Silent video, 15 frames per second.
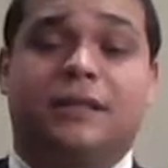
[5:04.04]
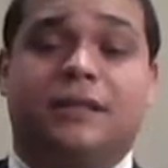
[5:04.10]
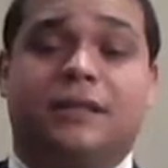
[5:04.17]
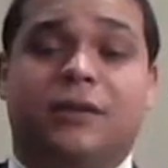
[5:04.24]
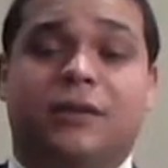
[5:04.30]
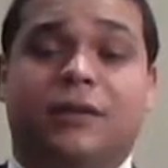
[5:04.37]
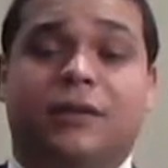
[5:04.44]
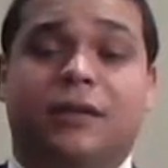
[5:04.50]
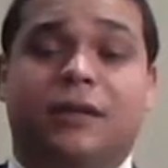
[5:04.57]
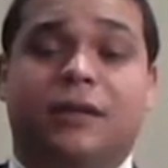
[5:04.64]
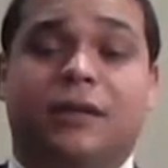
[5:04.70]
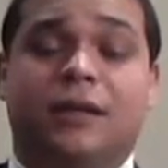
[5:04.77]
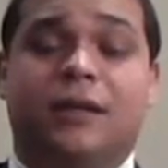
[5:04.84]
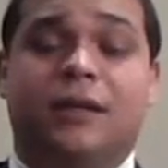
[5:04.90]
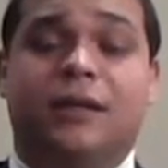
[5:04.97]
theory
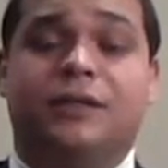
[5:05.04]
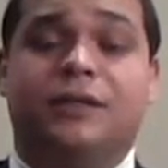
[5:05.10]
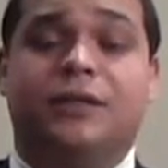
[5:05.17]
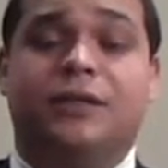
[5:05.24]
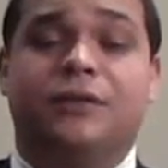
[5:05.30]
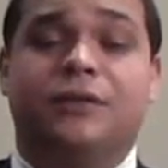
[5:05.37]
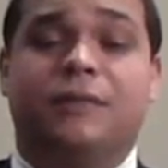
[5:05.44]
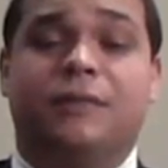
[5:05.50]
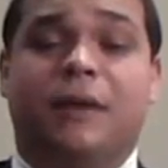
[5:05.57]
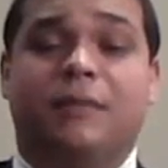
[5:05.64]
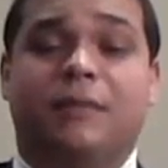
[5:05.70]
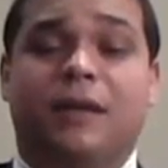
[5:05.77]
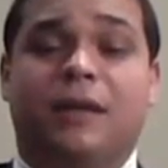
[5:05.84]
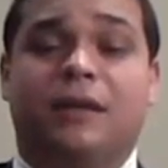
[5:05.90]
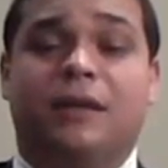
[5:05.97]
is used by
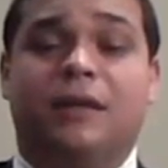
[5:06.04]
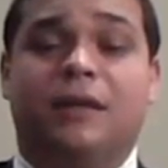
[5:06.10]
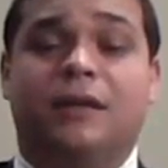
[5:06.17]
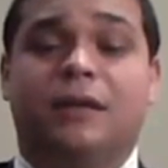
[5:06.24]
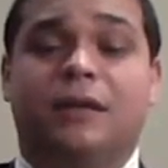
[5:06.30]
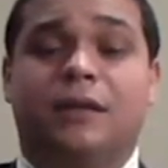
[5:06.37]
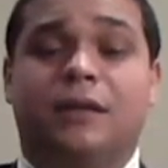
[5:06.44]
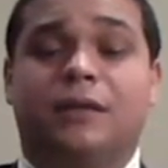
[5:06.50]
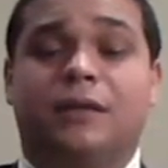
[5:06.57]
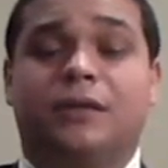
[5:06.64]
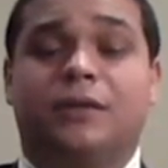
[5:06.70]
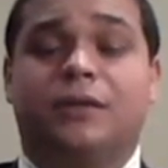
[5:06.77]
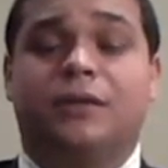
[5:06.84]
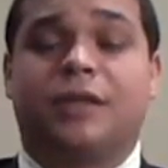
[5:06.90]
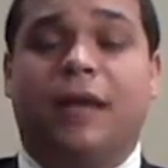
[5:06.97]
media
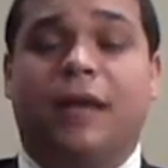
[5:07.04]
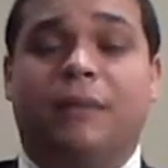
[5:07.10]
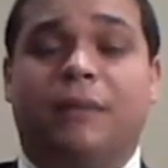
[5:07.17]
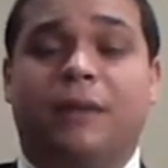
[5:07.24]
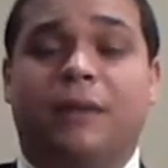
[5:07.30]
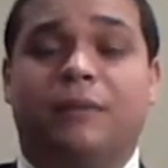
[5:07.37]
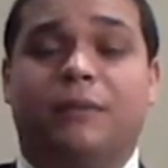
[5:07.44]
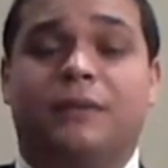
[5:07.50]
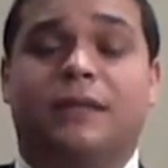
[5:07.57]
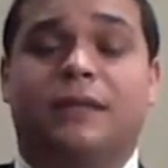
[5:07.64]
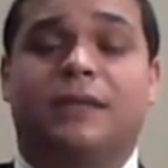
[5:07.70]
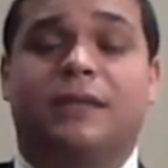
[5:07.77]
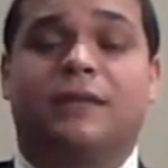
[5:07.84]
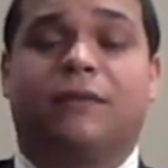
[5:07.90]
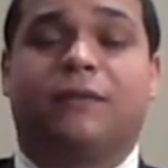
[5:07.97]
to shape people's
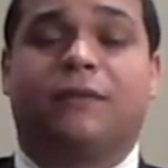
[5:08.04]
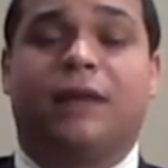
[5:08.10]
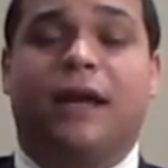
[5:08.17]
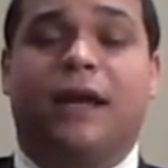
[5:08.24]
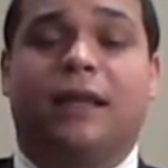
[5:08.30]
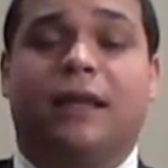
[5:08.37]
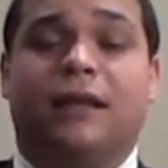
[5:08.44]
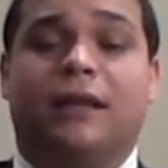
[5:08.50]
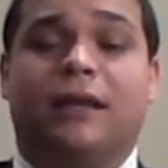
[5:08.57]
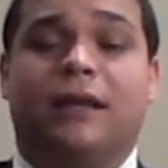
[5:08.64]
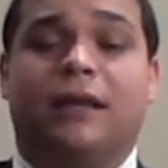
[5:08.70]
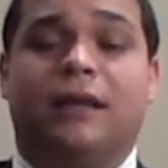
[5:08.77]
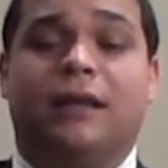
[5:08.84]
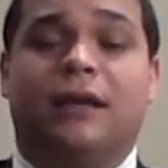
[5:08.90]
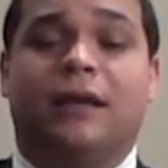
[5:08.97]
sense of reality,
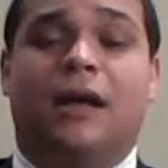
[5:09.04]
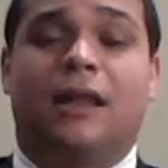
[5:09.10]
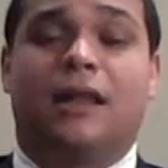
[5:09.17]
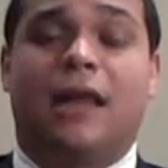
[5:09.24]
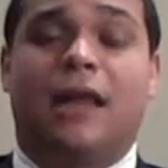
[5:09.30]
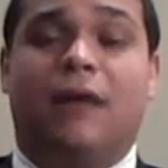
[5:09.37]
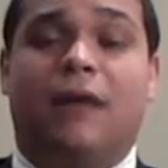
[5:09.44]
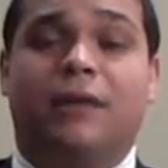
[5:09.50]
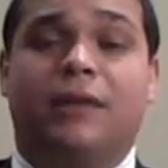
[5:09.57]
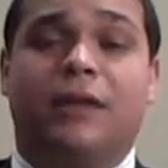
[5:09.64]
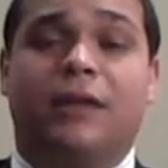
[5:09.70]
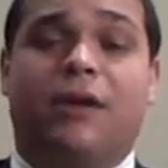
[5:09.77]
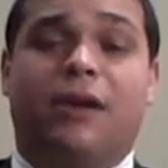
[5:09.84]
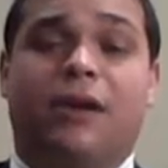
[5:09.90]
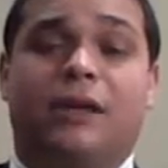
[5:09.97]
allowing
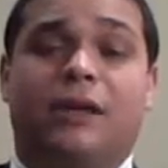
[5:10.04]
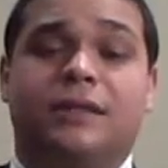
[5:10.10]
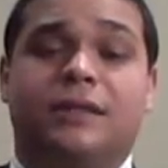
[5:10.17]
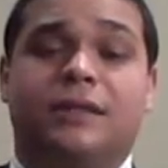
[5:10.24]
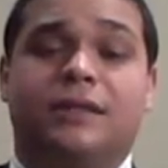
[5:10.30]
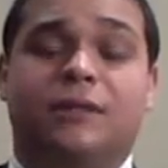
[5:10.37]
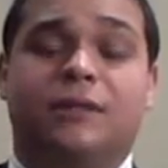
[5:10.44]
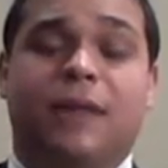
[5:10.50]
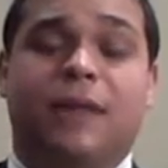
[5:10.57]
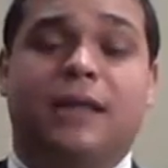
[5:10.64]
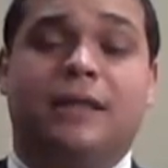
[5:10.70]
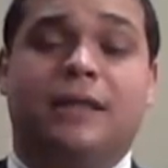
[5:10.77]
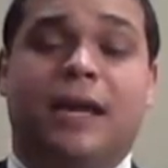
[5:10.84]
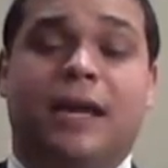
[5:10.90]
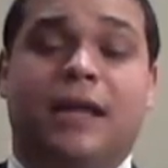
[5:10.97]
the audience to
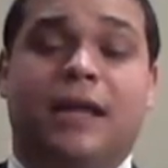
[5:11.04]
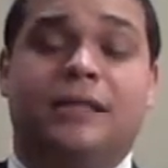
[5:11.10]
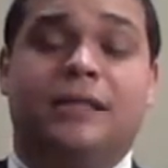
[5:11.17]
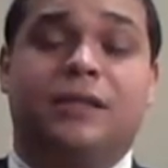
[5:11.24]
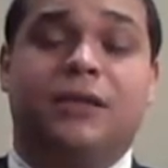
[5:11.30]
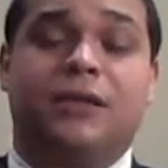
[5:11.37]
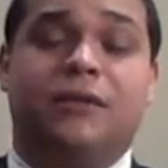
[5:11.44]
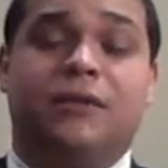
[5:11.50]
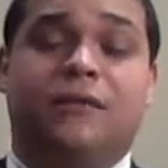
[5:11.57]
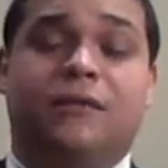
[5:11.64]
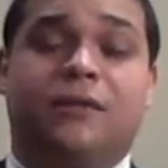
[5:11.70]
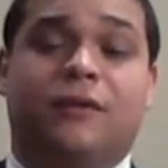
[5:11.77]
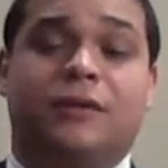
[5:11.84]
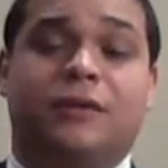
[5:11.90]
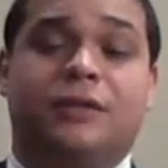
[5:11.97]
maintain a skewed
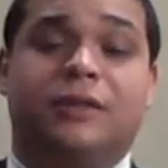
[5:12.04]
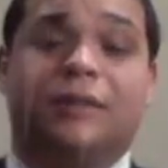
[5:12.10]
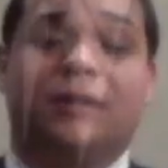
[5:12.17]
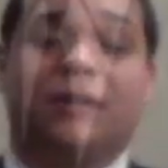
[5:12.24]
version